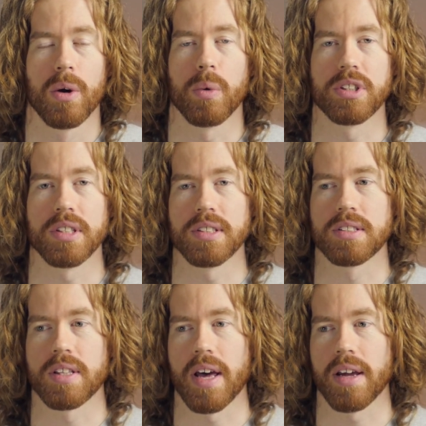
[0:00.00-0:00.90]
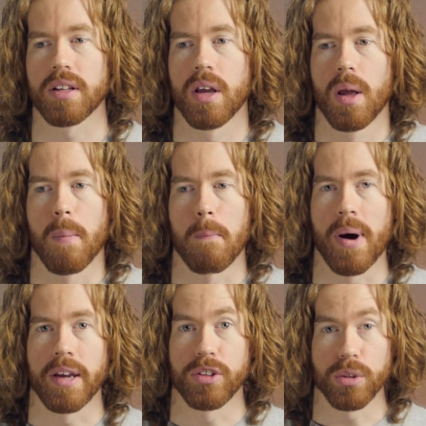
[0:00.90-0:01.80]
which is that
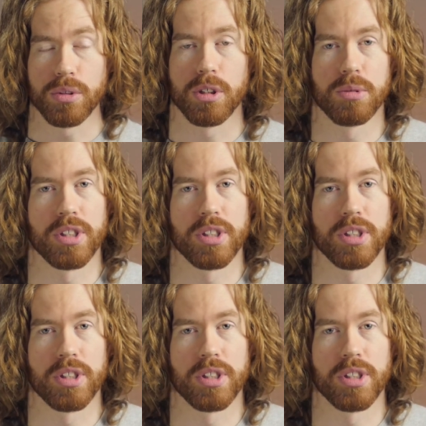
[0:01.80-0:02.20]
my YouTube